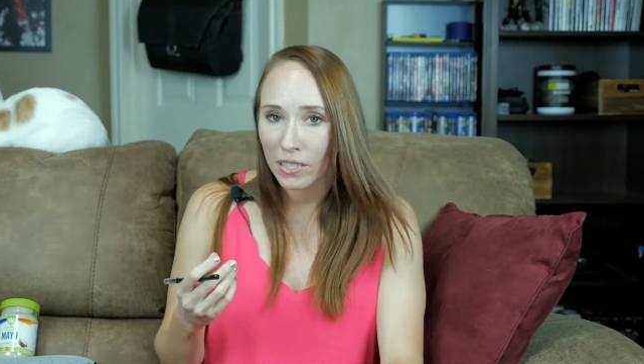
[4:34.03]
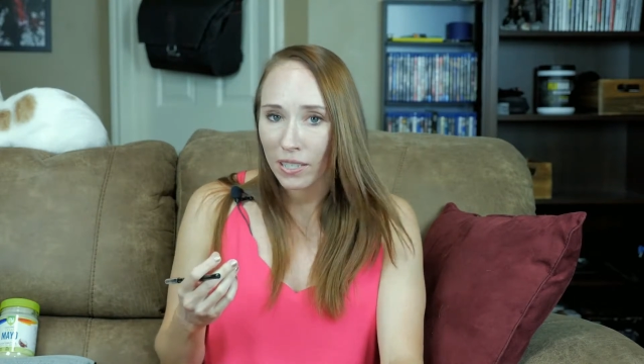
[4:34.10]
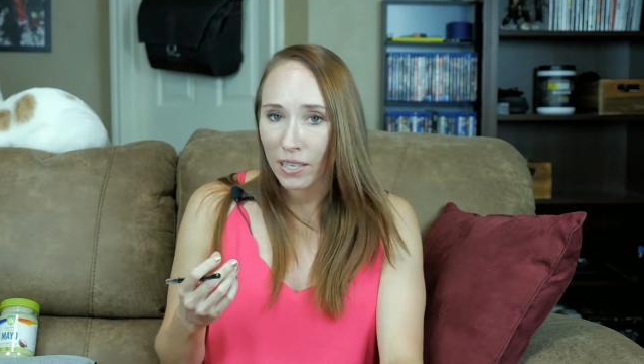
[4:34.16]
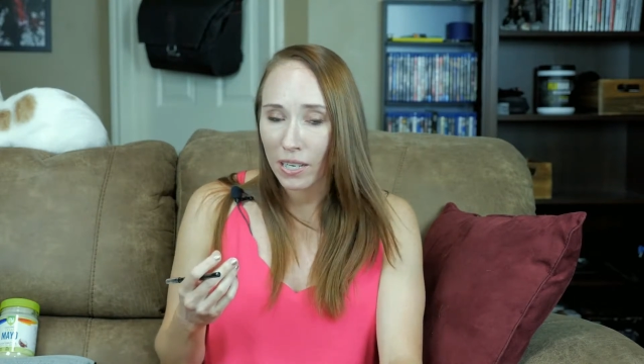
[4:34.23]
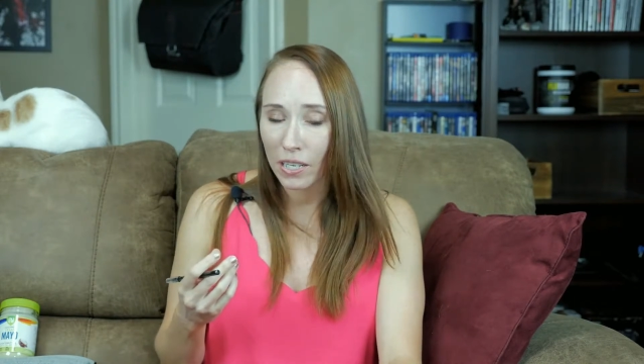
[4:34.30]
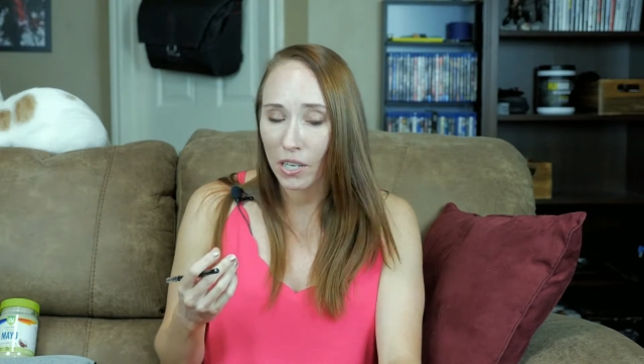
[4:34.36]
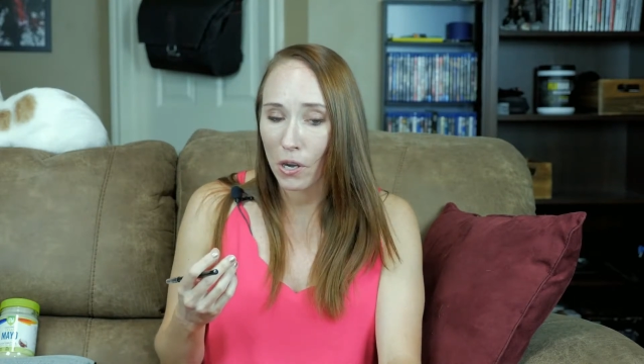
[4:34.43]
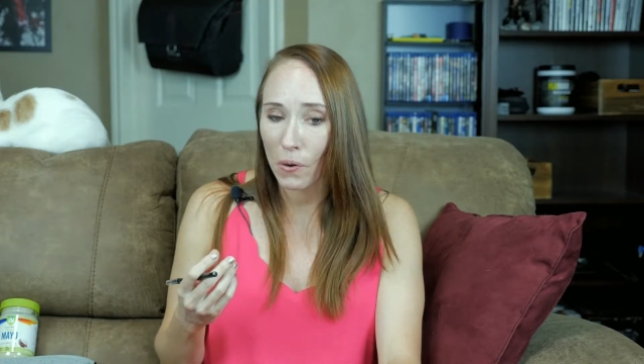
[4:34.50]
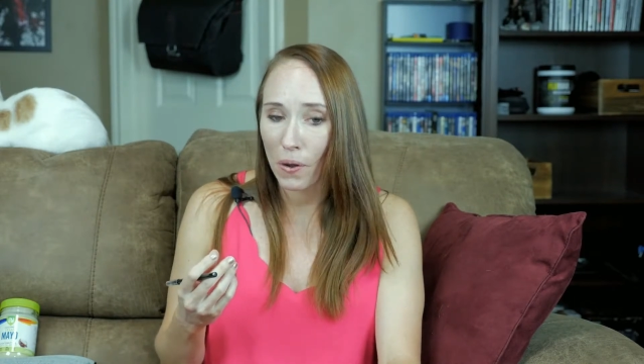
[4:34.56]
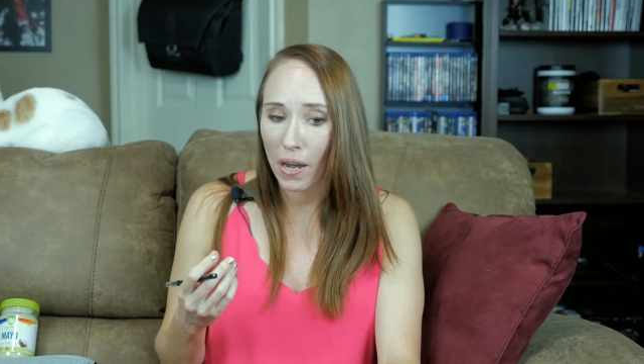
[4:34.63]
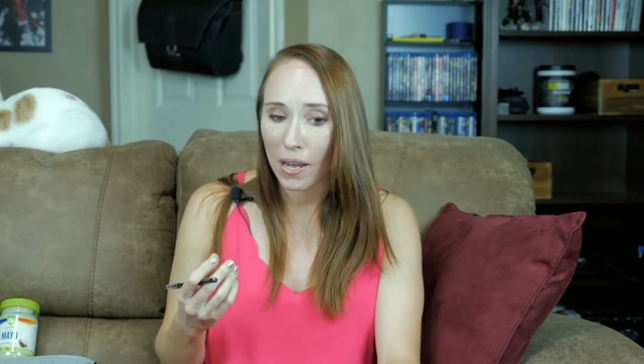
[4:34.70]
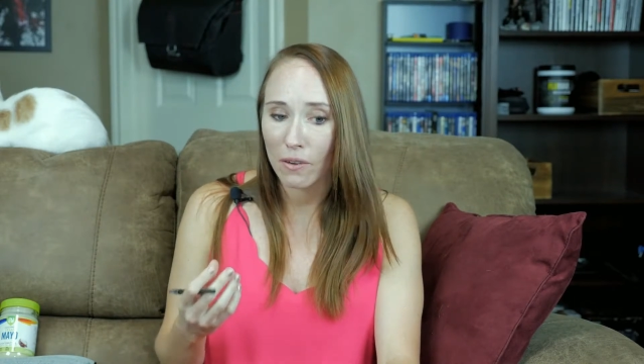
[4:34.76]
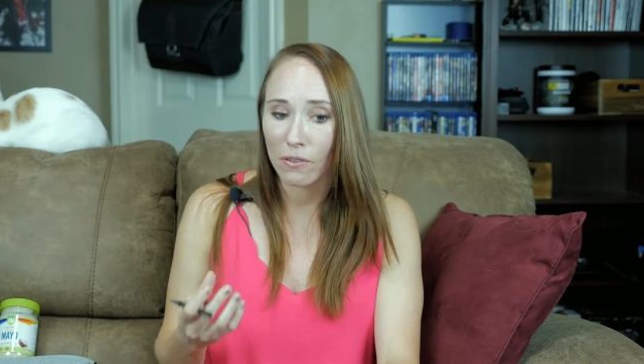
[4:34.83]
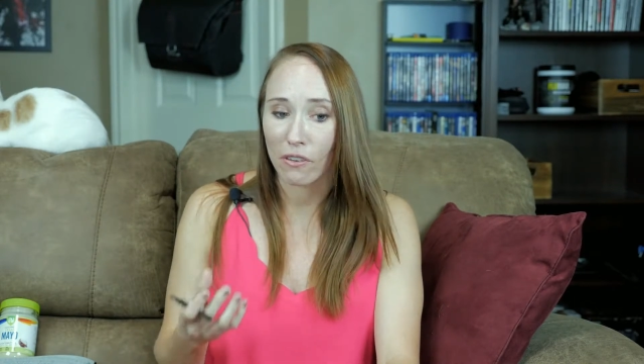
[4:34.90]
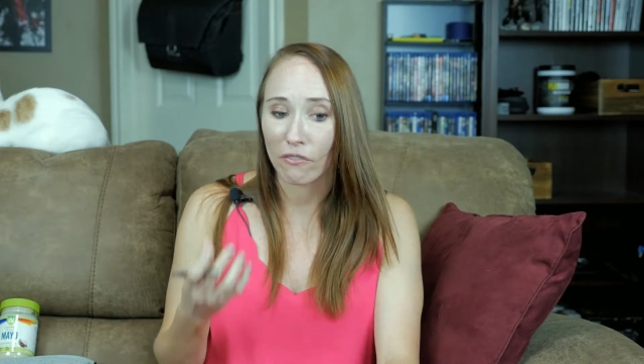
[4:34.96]
gonna go
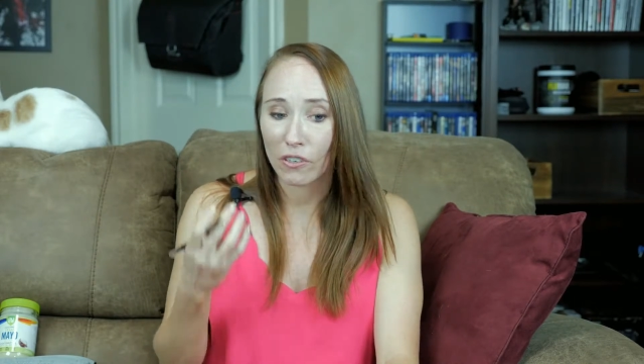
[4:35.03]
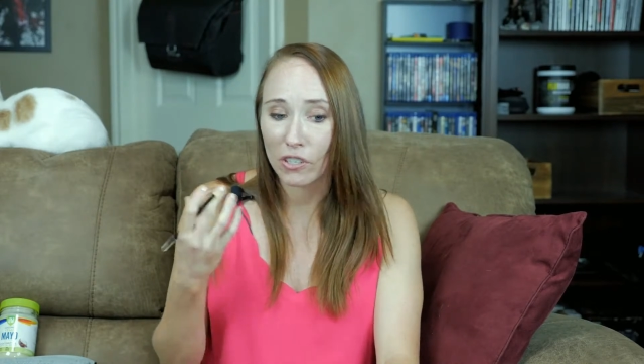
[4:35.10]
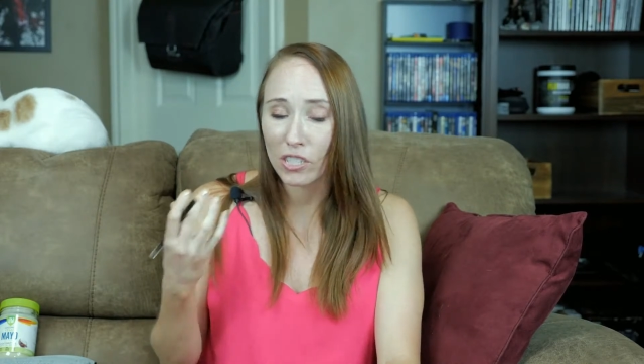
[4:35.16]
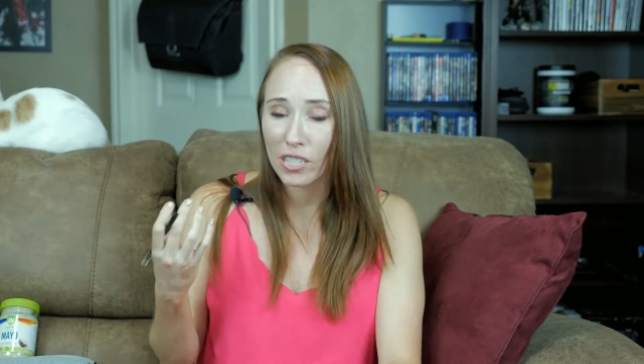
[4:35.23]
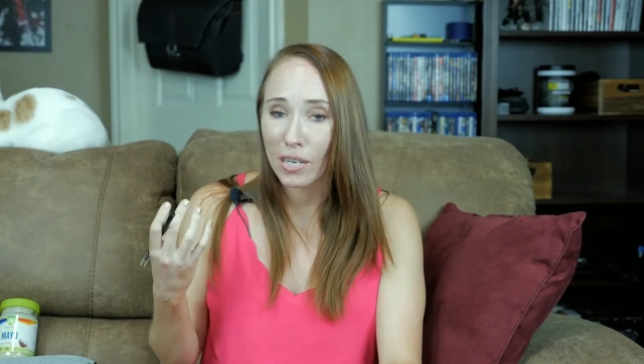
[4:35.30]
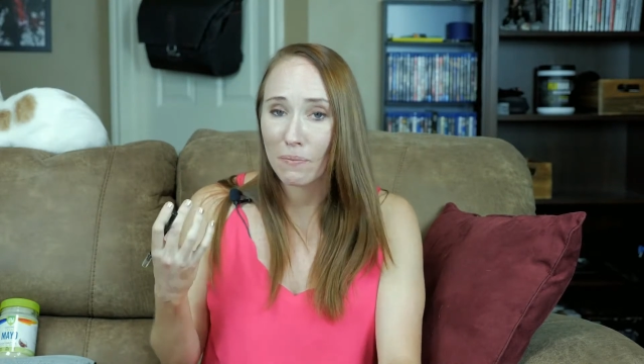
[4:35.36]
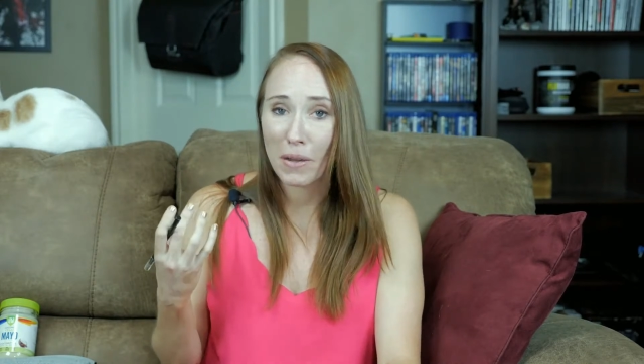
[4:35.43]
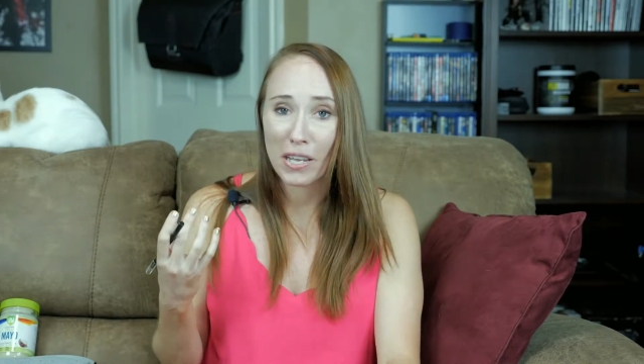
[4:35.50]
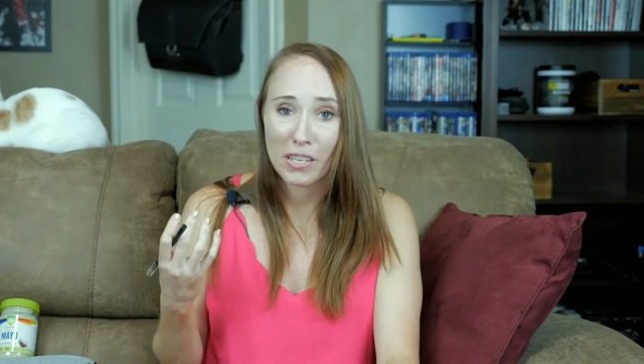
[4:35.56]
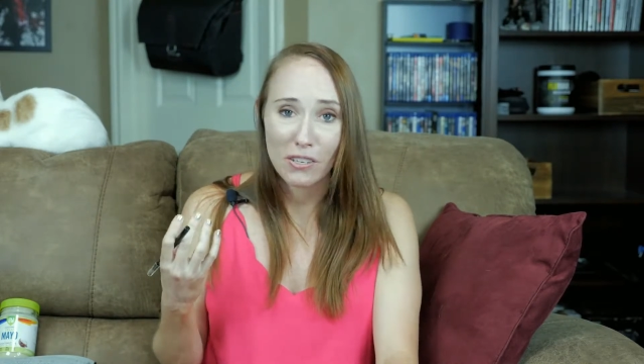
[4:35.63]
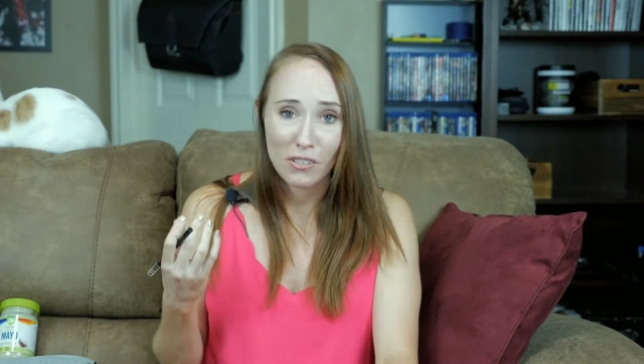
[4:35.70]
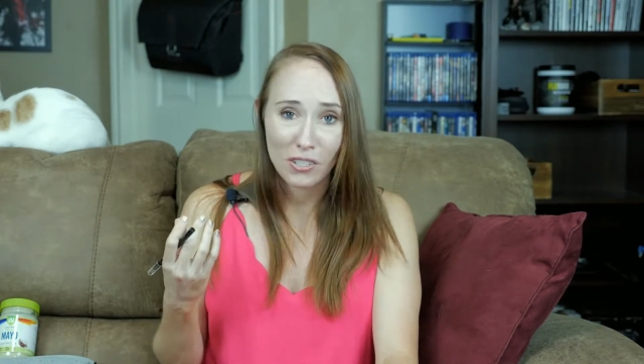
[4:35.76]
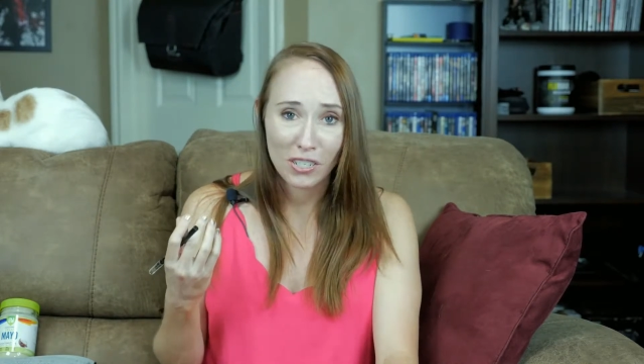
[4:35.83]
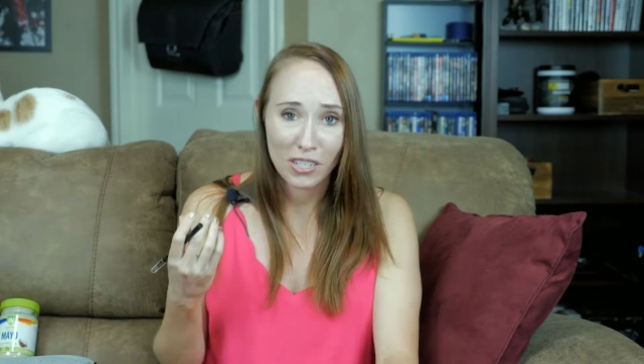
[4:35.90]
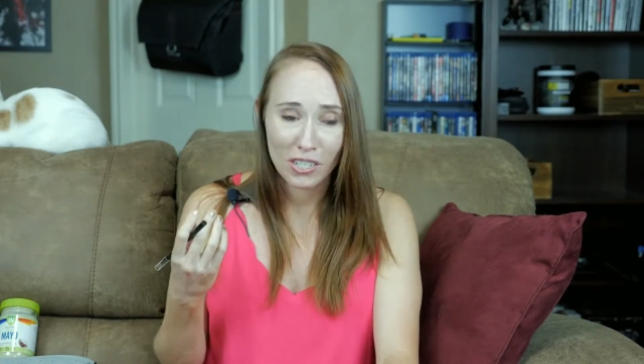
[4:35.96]
on the first time I
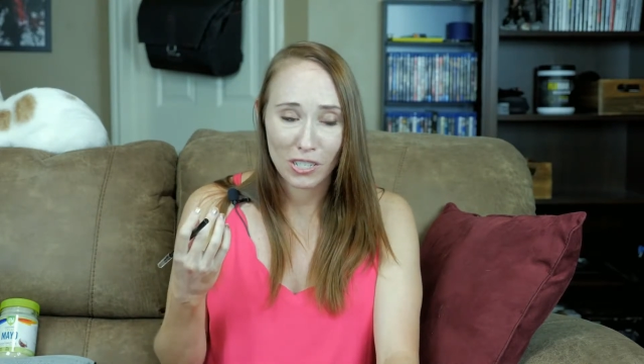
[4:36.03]
used it,